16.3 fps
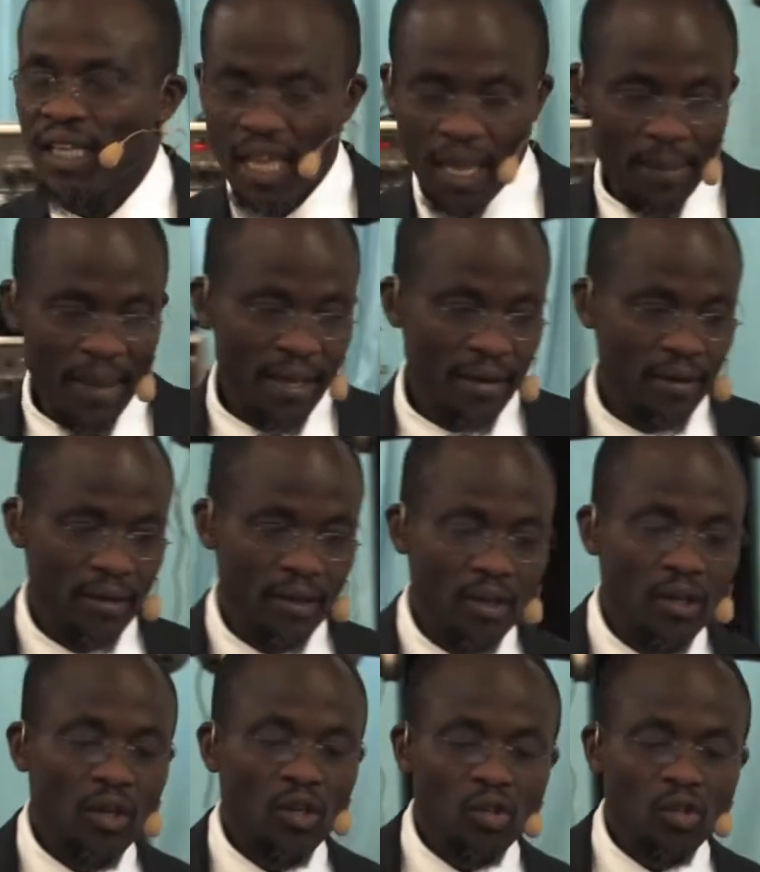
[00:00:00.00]
Amen.
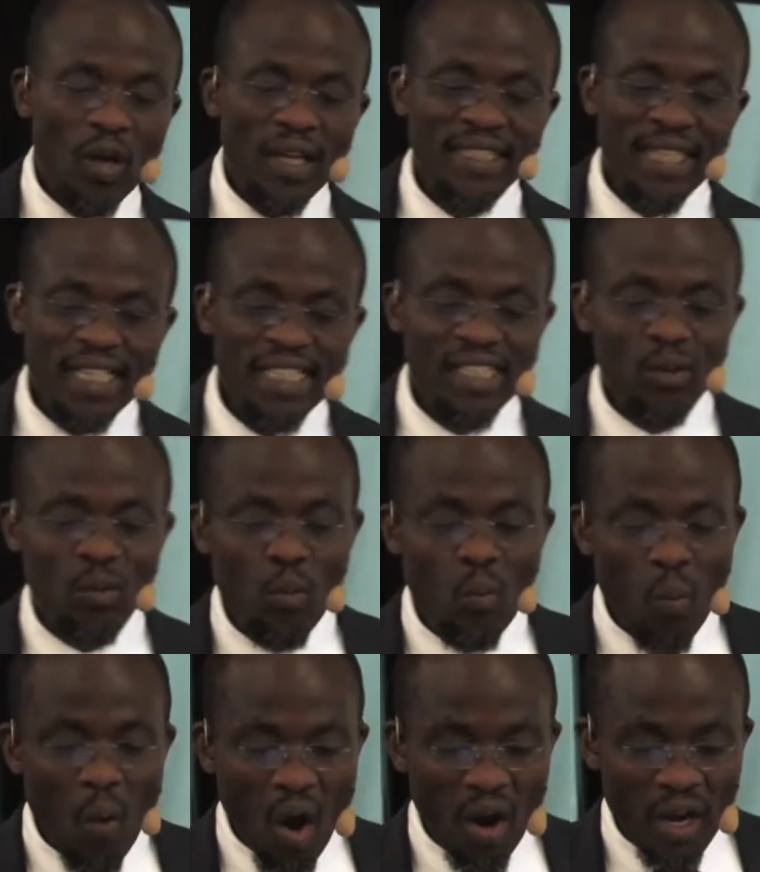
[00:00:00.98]
So I started
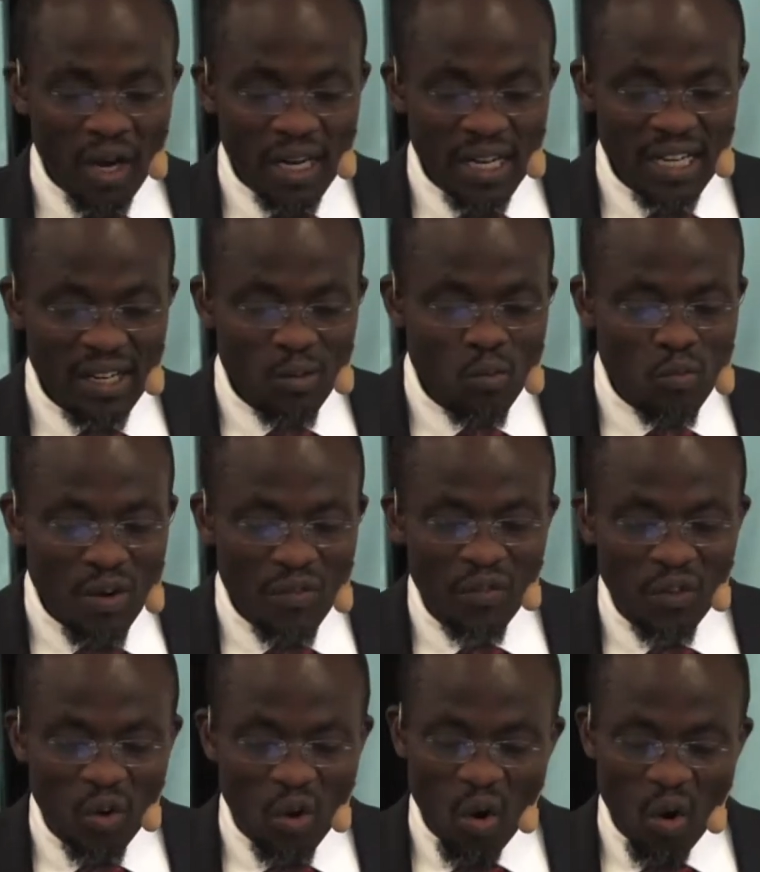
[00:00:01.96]
walking
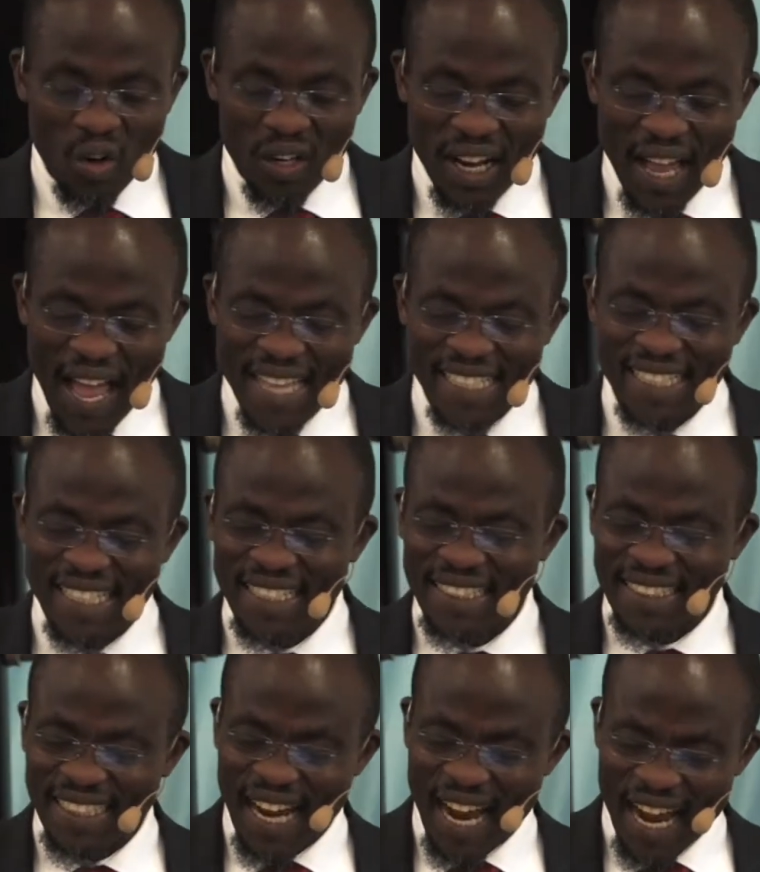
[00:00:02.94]
with God as a
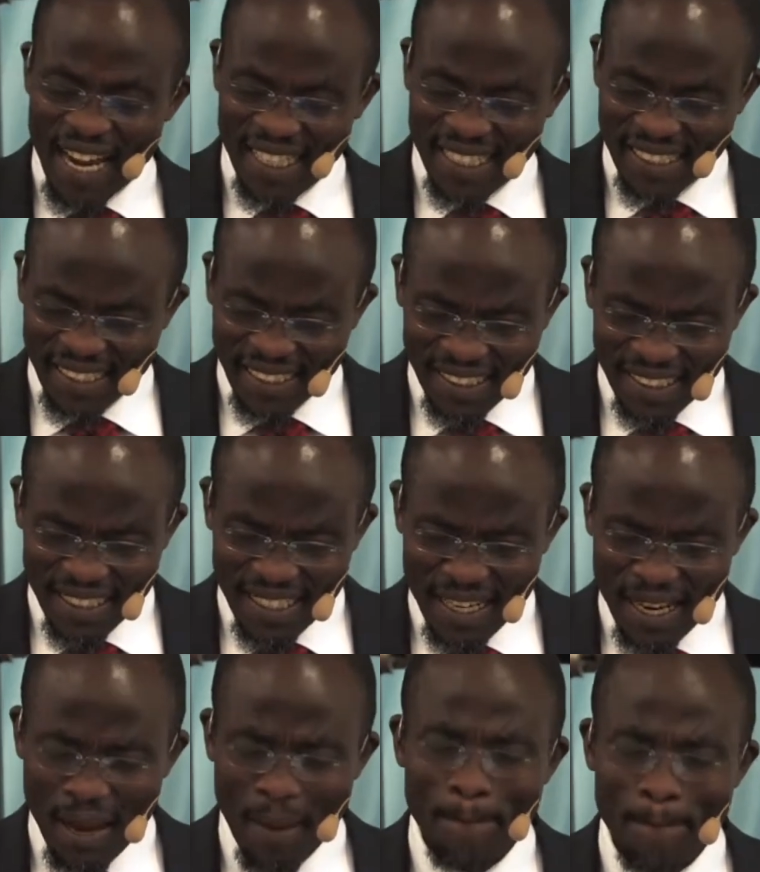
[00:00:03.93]
child,
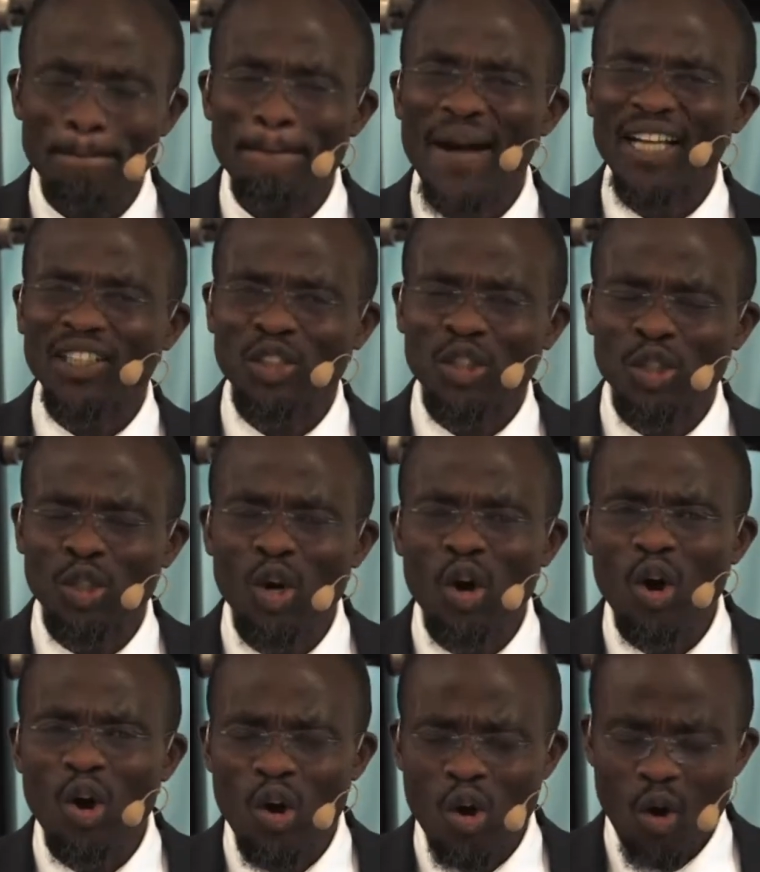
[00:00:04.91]

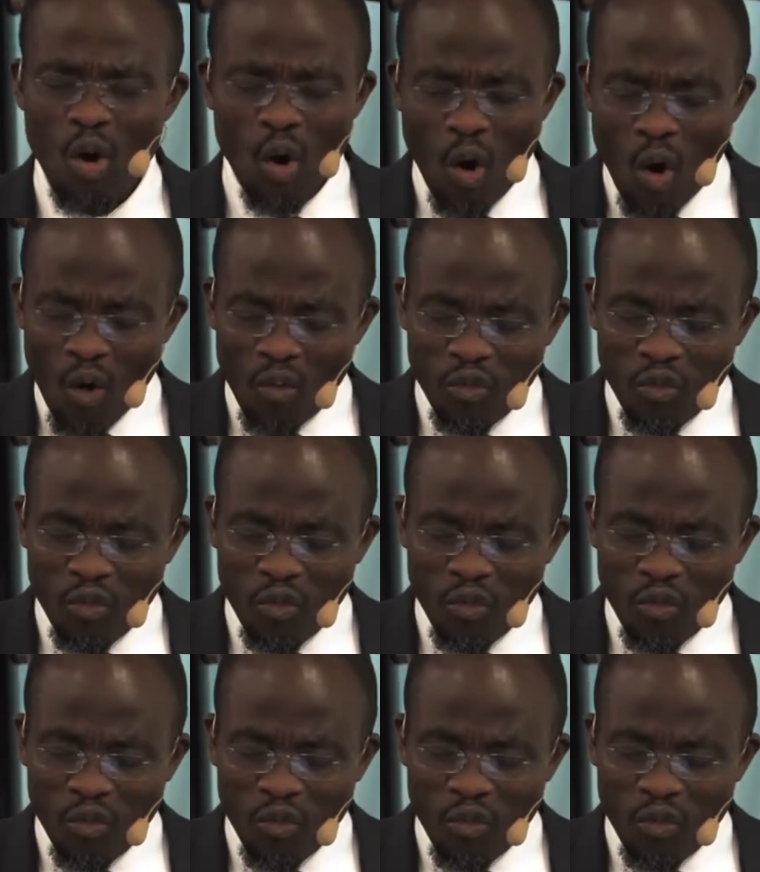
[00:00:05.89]
mature or